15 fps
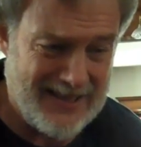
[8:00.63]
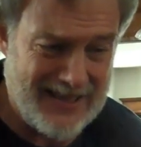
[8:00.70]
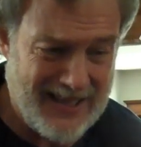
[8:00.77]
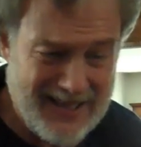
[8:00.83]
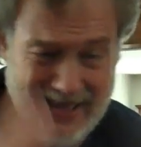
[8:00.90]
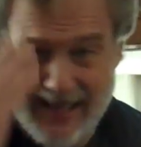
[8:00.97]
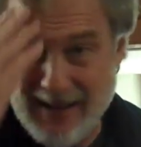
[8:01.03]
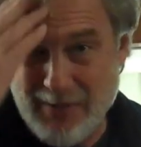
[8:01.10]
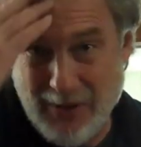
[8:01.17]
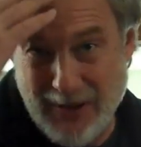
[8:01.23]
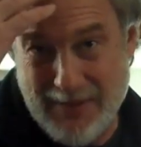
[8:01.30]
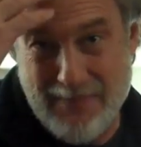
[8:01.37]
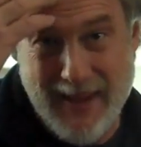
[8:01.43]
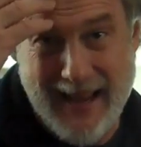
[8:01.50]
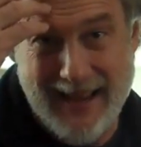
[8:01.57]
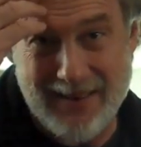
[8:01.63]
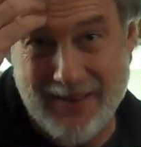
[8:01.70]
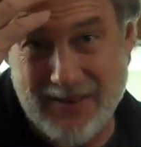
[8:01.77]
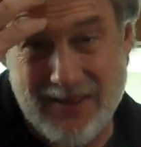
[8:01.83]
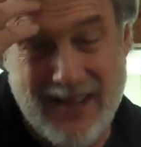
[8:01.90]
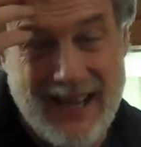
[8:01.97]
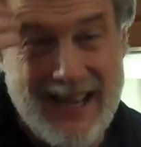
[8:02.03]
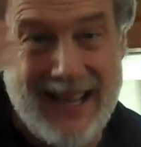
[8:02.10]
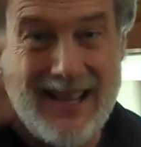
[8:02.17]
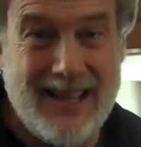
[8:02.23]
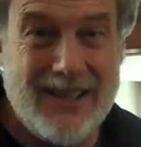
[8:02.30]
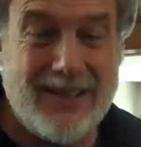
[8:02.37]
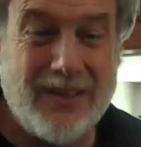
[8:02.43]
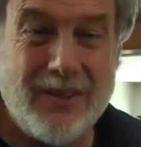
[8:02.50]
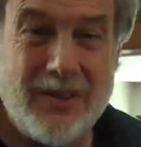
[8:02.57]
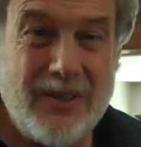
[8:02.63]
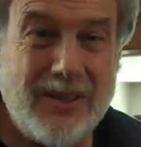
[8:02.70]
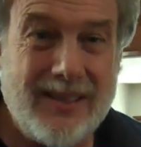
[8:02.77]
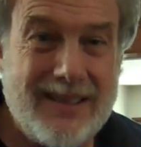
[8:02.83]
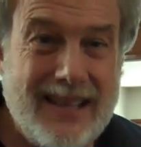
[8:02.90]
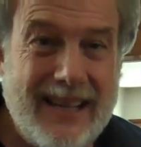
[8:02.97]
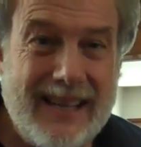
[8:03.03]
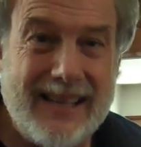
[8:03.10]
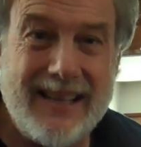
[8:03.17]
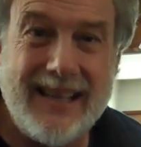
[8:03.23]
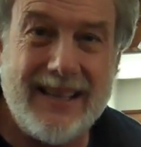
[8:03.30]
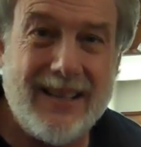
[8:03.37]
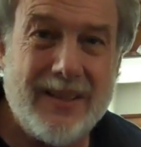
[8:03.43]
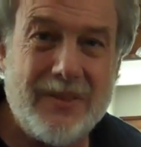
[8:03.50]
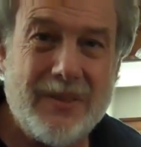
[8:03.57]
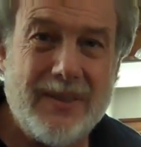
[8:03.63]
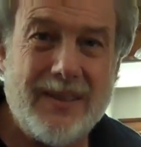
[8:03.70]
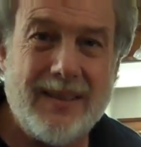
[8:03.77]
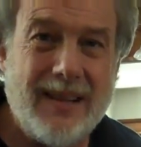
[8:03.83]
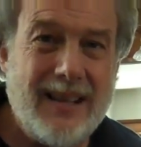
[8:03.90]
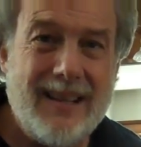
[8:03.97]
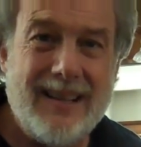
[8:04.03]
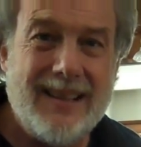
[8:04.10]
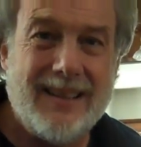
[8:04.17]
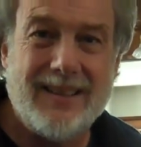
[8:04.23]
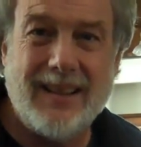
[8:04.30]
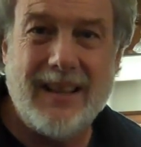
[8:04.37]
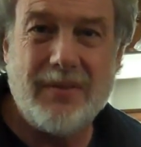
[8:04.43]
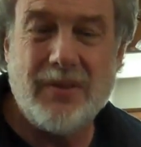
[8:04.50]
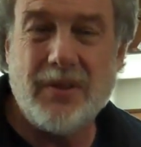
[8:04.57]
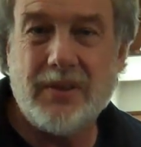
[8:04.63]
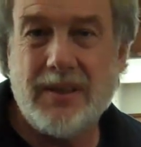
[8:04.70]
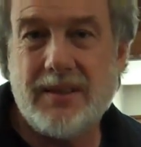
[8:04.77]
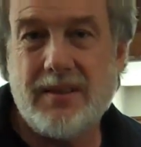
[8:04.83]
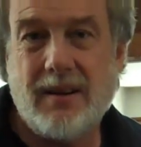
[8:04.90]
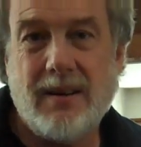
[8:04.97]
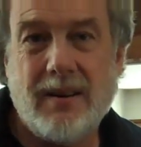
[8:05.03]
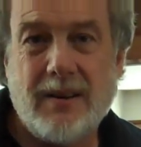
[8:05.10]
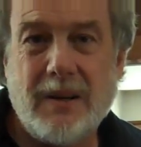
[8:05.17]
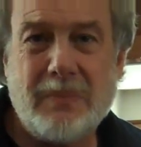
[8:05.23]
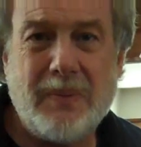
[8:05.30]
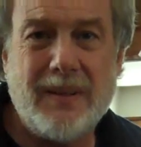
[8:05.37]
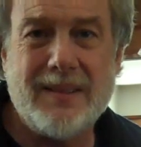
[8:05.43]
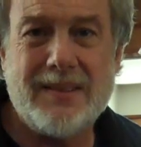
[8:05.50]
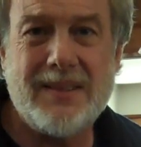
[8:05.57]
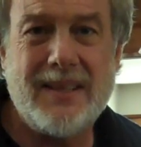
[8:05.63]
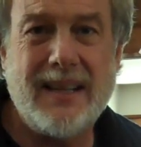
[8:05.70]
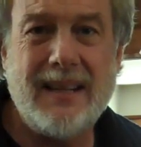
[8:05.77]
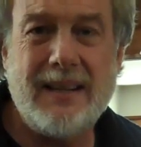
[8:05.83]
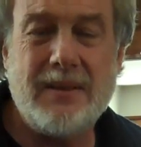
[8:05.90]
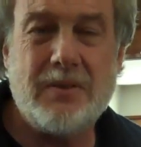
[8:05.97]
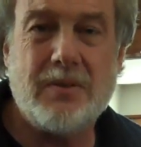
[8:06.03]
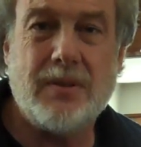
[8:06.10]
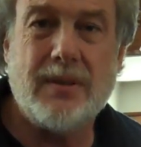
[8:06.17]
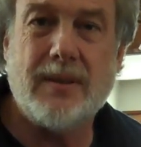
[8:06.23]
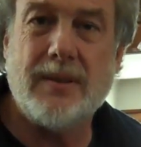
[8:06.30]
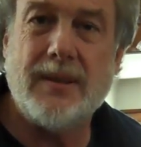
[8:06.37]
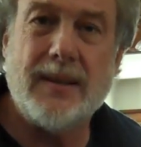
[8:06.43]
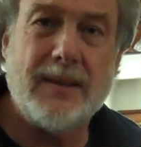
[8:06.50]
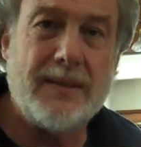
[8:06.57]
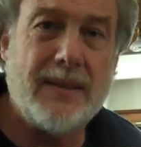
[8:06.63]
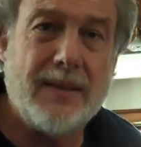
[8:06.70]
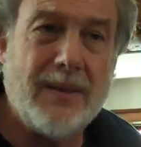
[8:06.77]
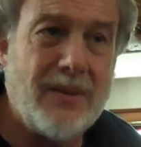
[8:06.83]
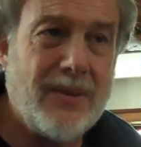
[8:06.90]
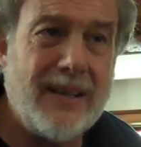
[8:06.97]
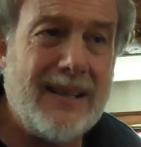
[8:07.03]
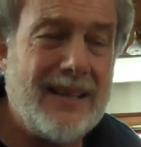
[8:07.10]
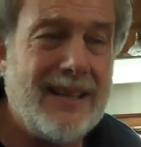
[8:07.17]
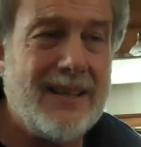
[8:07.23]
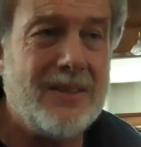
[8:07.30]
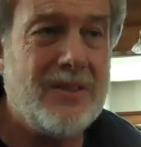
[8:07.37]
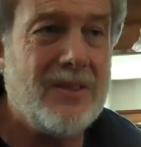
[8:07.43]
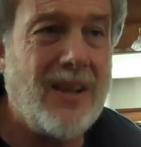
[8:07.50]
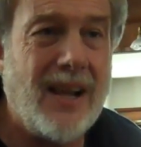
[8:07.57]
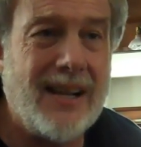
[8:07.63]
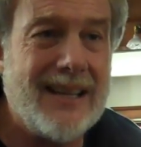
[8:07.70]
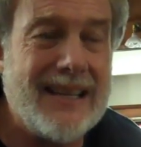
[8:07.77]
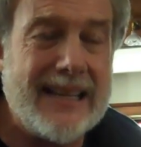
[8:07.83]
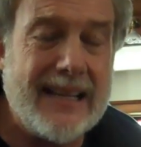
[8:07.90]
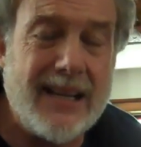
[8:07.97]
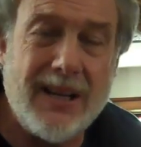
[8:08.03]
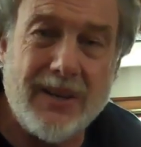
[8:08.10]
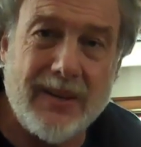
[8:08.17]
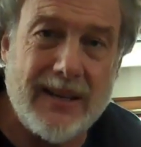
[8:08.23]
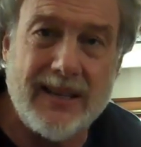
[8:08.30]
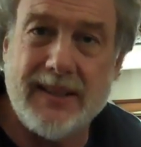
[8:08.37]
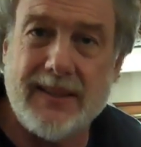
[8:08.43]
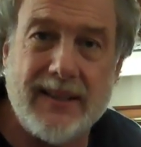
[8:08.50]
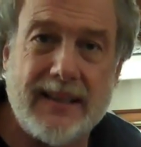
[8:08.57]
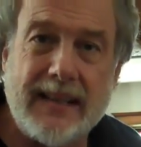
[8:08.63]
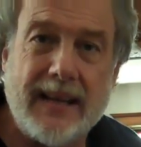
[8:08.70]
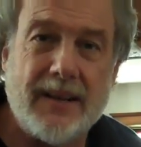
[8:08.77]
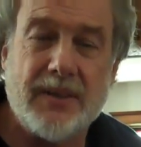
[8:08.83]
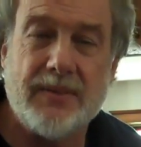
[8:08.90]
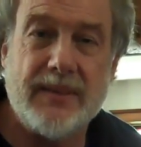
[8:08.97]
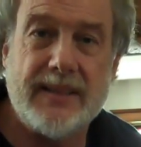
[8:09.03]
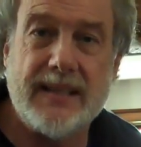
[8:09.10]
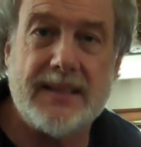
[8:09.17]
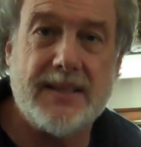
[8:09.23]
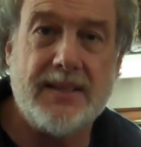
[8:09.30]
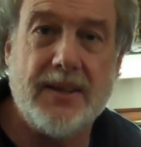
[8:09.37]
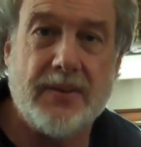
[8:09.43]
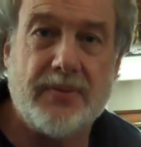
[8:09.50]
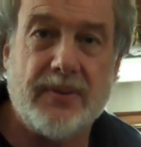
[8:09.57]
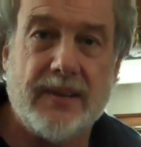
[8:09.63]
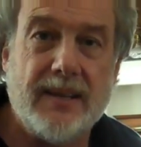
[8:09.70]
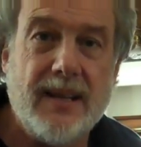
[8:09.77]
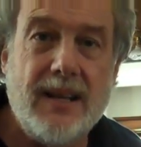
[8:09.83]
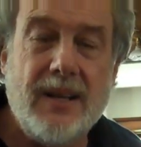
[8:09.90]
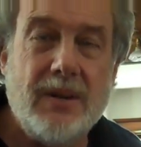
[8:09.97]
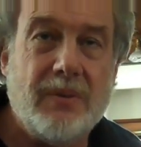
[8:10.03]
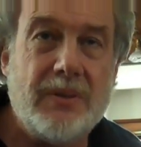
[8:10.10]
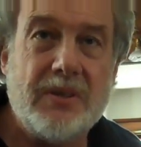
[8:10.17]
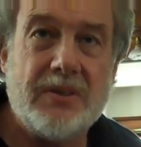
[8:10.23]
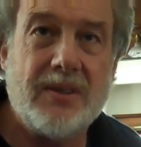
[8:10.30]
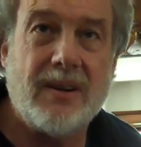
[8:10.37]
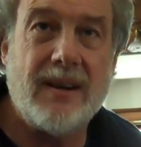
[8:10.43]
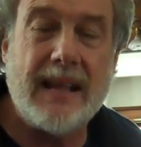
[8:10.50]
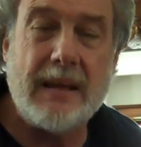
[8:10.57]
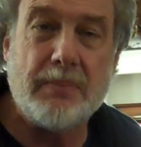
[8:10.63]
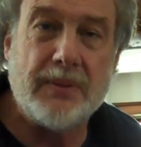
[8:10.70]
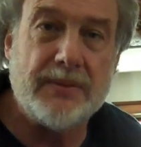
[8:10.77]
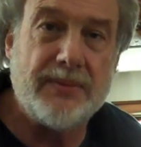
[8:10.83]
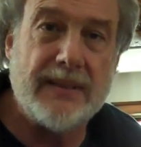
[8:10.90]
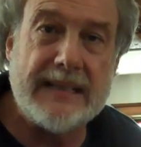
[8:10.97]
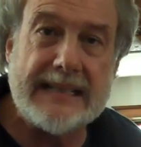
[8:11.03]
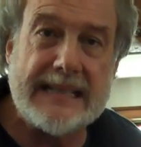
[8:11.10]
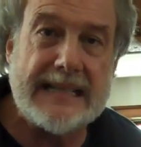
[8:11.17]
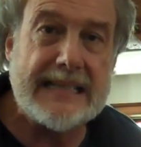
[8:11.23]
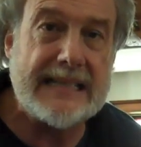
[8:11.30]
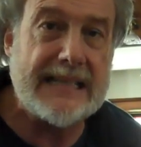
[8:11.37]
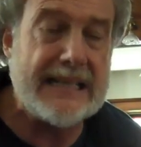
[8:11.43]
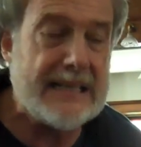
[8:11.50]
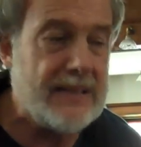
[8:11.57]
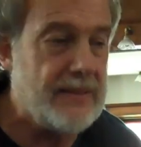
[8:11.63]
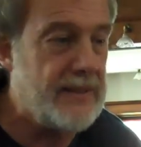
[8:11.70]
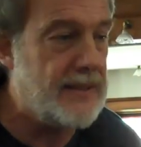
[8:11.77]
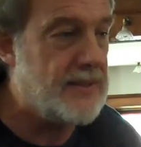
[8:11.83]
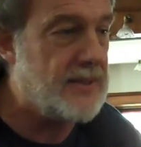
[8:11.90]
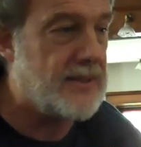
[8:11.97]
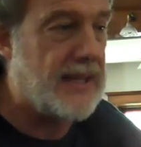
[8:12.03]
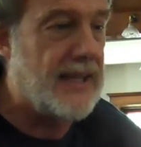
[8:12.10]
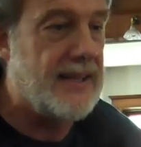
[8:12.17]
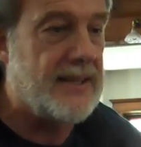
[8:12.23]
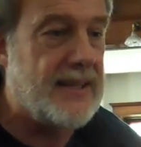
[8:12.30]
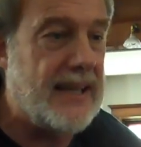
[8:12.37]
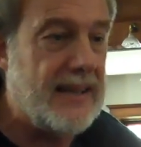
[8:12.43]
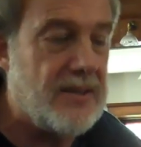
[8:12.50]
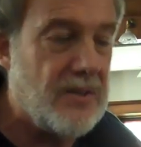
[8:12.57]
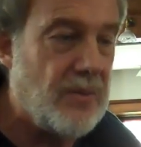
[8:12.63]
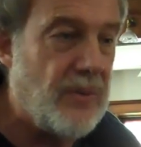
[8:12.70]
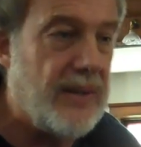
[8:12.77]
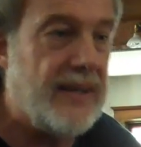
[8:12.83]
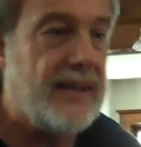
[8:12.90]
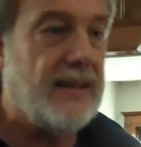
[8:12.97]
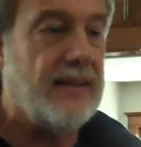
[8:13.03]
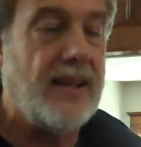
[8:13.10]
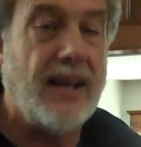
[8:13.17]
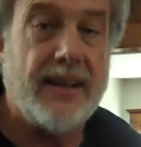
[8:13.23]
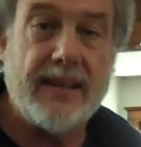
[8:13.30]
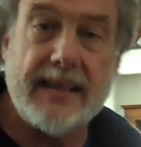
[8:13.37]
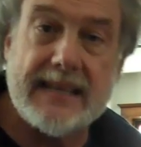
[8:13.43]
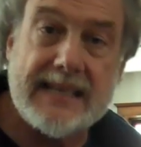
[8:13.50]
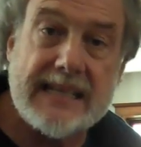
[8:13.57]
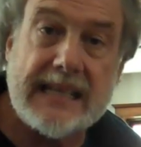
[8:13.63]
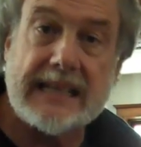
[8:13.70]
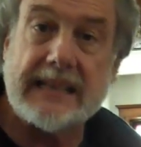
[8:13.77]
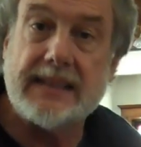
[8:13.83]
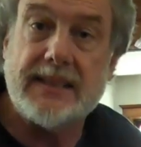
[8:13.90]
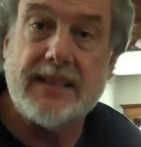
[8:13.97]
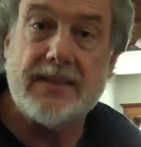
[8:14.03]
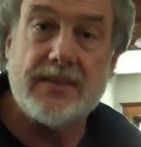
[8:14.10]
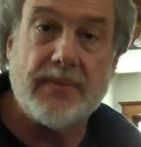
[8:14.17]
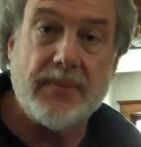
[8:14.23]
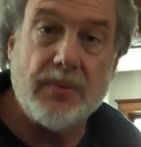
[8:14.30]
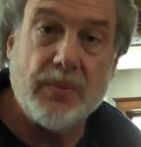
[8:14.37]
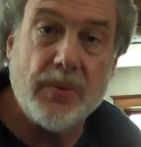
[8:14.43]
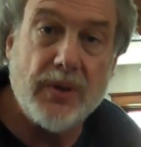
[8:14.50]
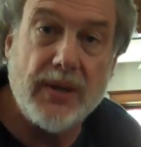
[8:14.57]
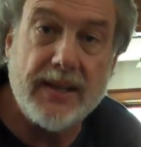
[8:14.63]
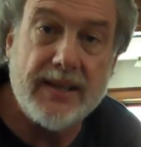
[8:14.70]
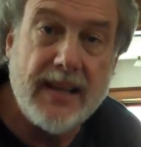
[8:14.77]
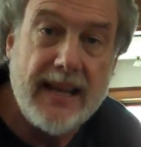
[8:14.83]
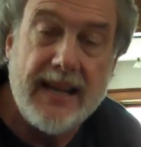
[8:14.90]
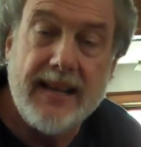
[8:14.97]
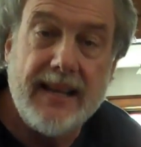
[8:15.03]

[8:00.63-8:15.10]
none of that really matters. You know, you can take an 800 level guitar up on a stage, you know, and you're not going to hear anything out of it that's different. When you start amplifying that sound, it just kind of takes away a lot of the subtleties of the wood,